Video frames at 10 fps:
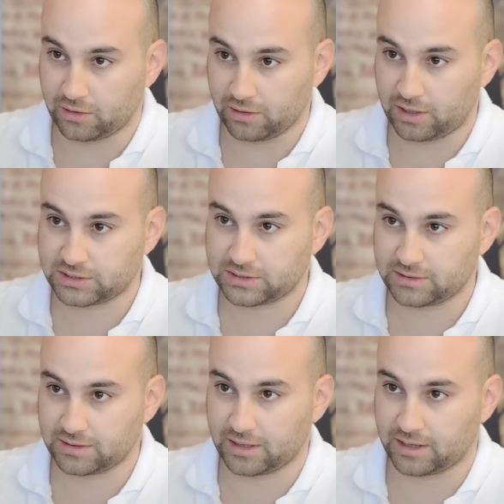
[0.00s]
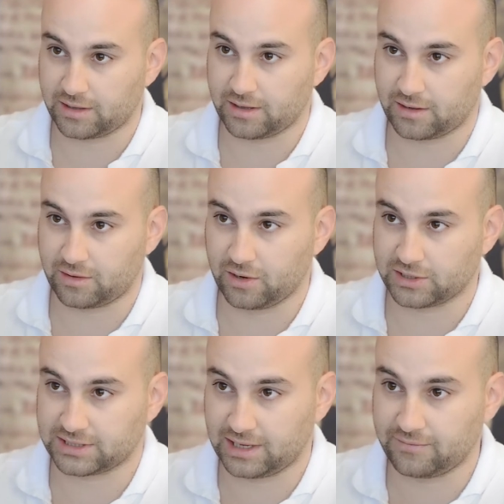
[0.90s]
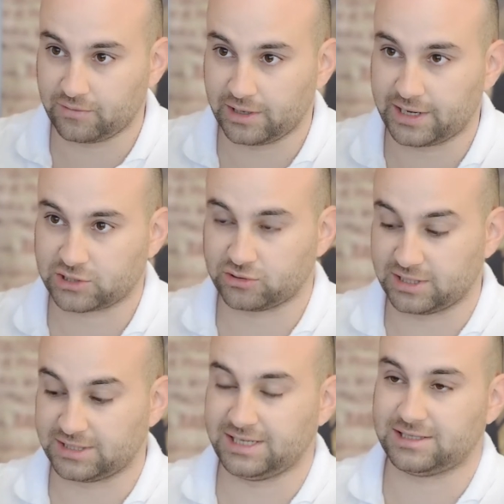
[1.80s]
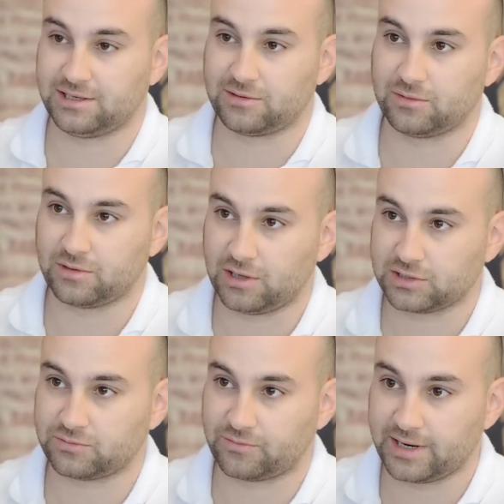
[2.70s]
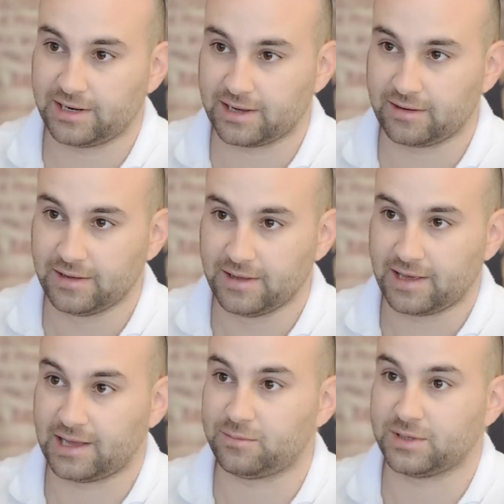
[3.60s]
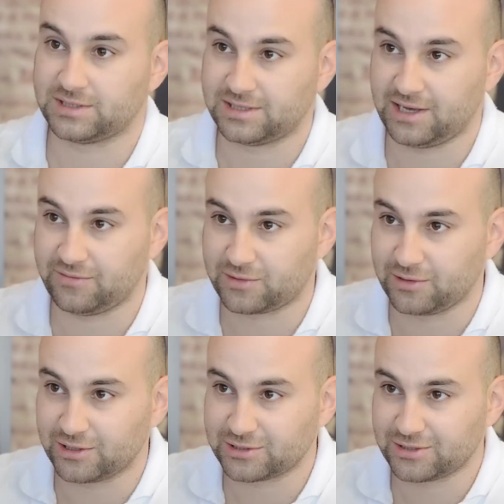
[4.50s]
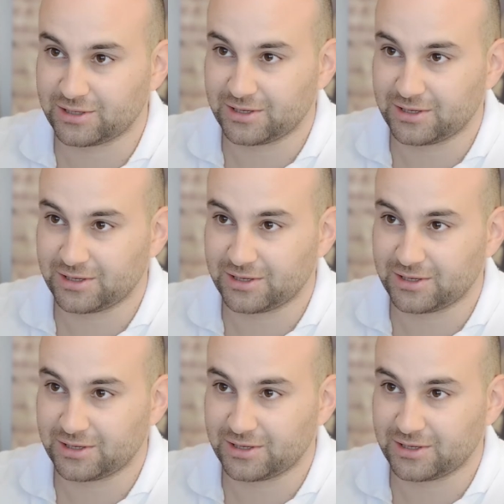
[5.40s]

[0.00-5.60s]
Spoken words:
gloss level, an actual statistical gloss readout, and perceived gloss.